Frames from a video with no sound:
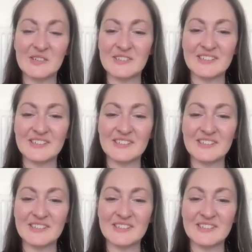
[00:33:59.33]
So it's
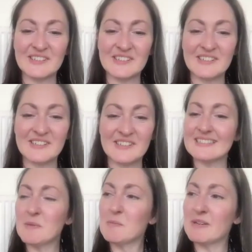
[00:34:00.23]
interesting
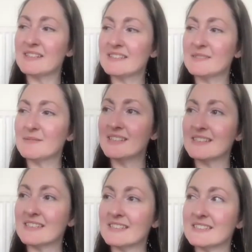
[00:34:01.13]
that's maybe
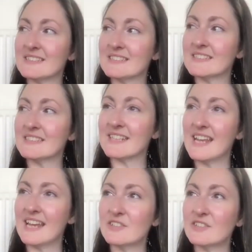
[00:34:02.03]
something that's the
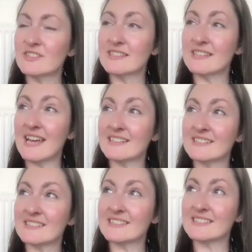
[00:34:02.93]
connection to
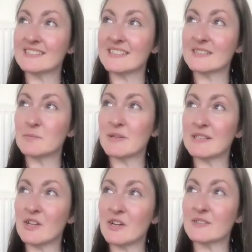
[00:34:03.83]
land has
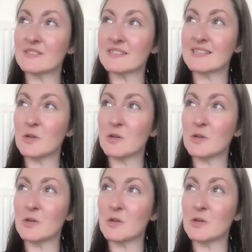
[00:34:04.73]
been lost a